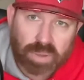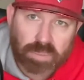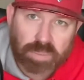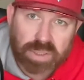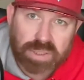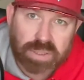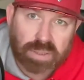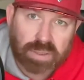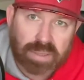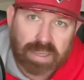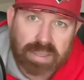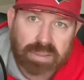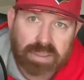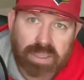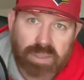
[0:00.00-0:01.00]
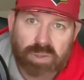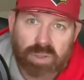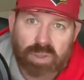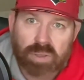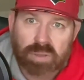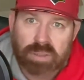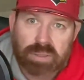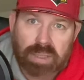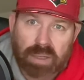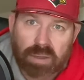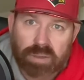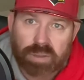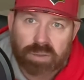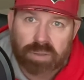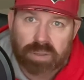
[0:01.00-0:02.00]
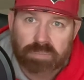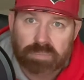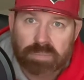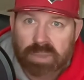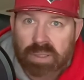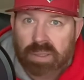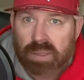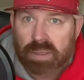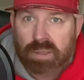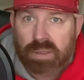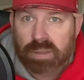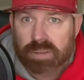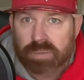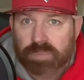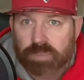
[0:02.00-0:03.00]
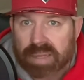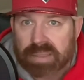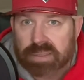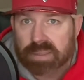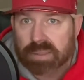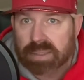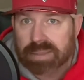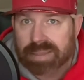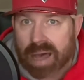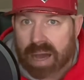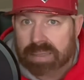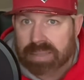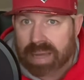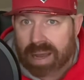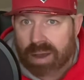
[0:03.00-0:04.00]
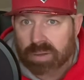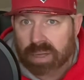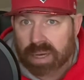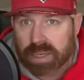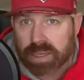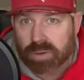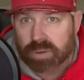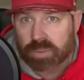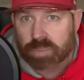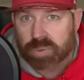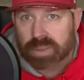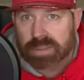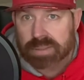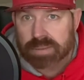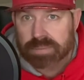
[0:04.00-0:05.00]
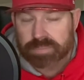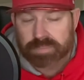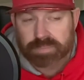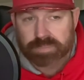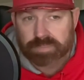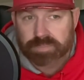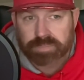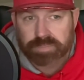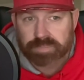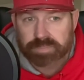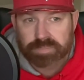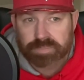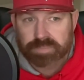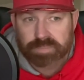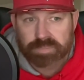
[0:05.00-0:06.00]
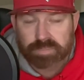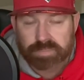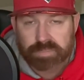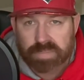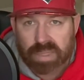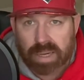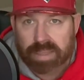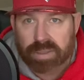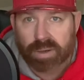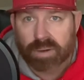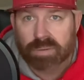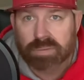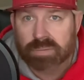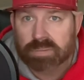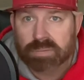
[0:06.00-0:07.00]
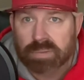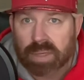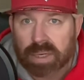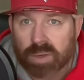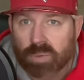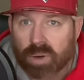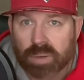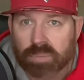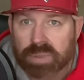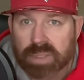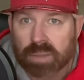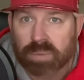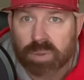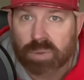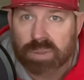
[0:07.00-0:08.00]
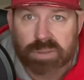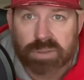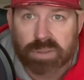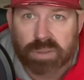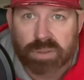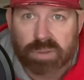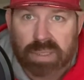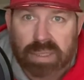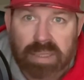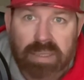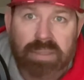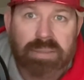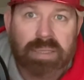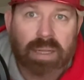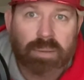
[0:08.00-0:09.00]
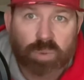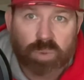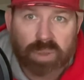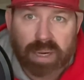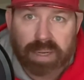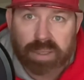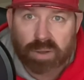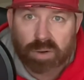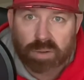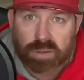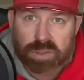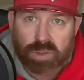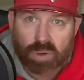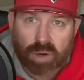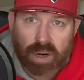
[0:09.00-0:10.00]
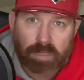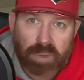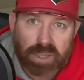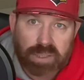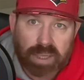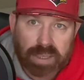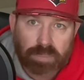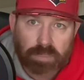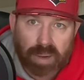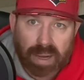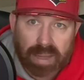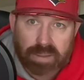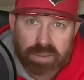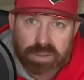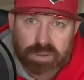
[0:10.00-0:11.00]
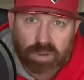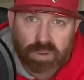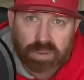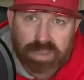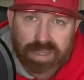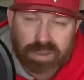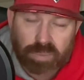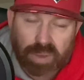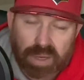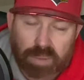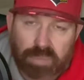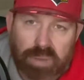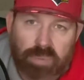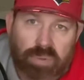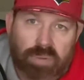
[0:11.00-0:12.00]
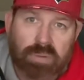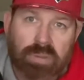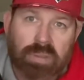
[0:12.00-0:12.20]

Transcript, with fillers: a bunch of 18 year olds telling you to basically lock down like you're in prison i don't i don't want them telling me what to do telling me when i can go to the store how much i can buy at the store think about it people